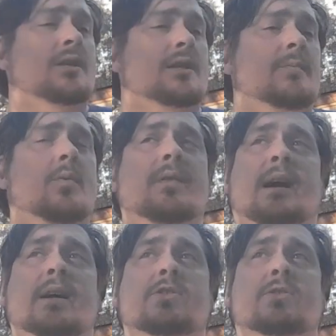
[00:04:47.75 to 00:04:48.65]
and he's going to be one of the
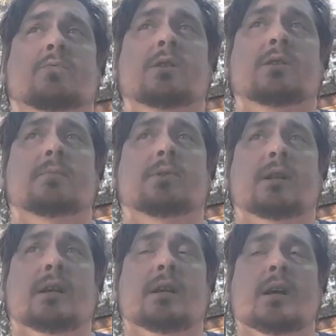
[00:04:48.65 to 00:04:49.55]
guys who's
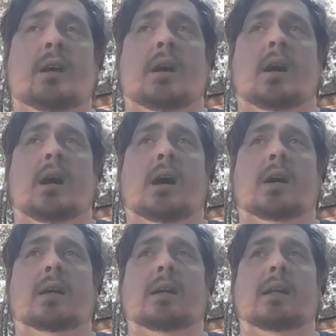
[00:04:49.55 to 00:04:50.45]
principally
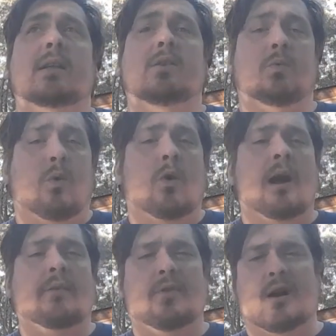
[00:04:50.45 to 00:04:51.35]
getting the war
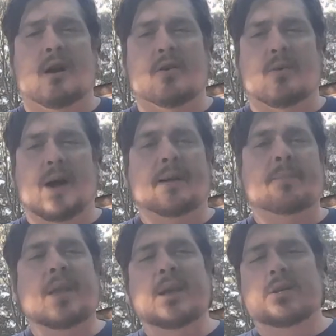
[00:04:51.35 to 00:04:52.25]
effort underway.
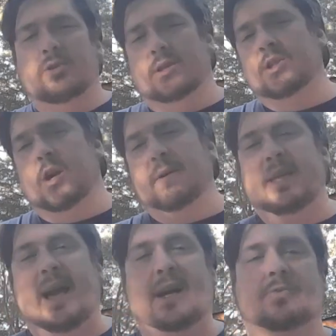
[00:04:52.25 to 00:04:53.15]
So let's talk about
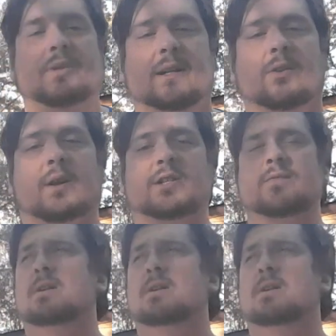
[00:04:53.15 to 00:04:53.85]
the actual Declaration of